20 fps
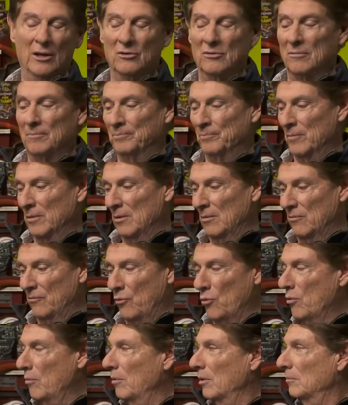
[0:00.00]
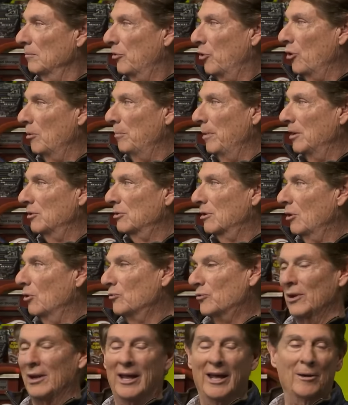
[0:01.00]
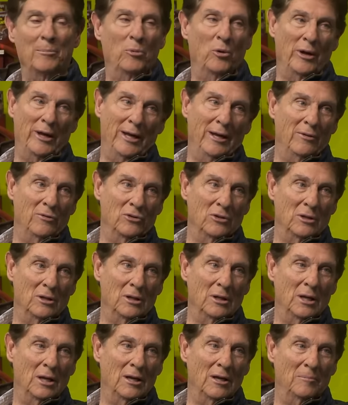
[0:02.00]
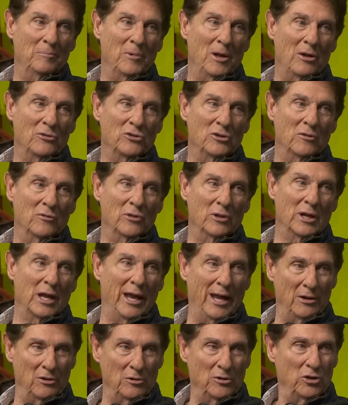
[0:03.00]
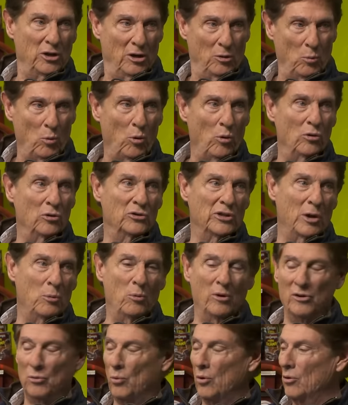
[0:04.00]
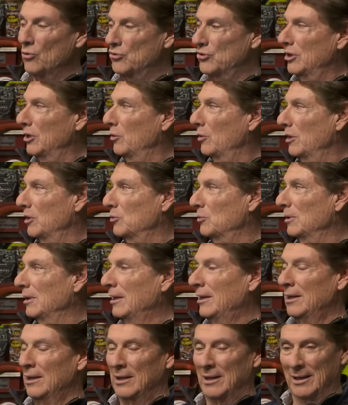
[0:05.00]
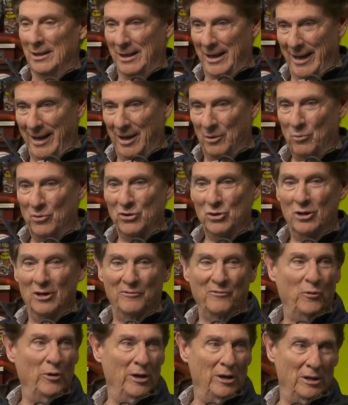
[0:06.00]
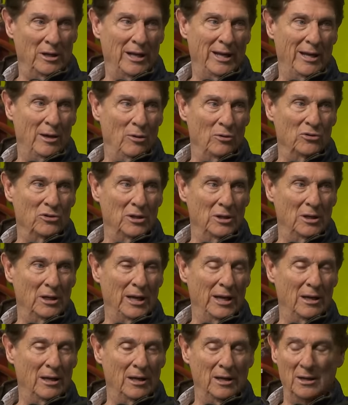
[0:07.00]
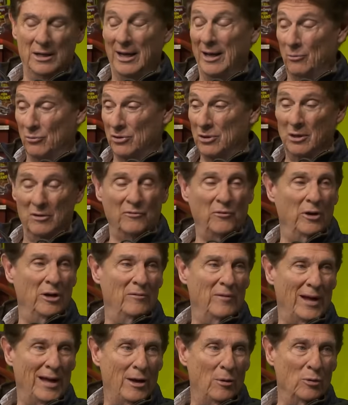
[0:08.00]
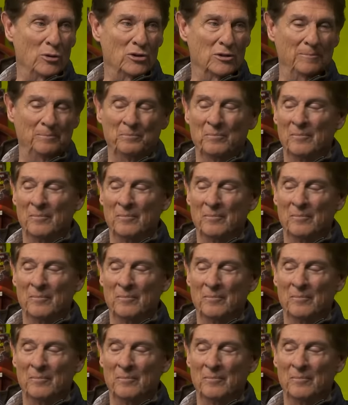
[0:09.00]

a former third base coach for the Atlanta Braves and uh, also for the Kansas City Royals. They won the World Series. And Ned was a good friend of Dale's, and Ned, and Ned was a good friend of ours. And